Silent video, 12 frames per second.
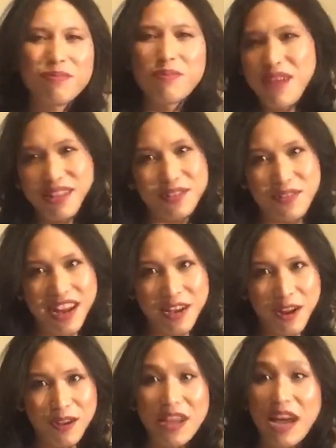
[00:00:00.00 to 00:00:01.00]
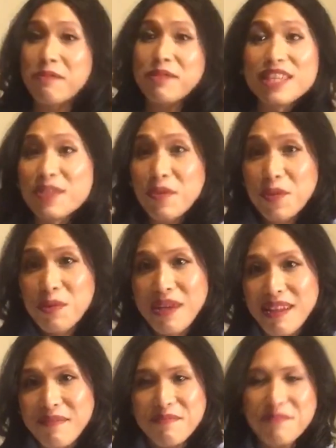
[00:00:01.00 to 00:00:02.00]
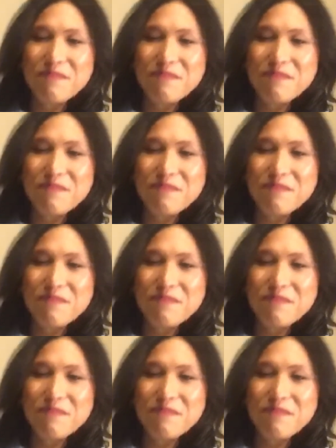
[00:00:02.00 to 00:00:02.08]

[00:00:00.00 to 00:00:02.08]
What do I know? I'm just a woman.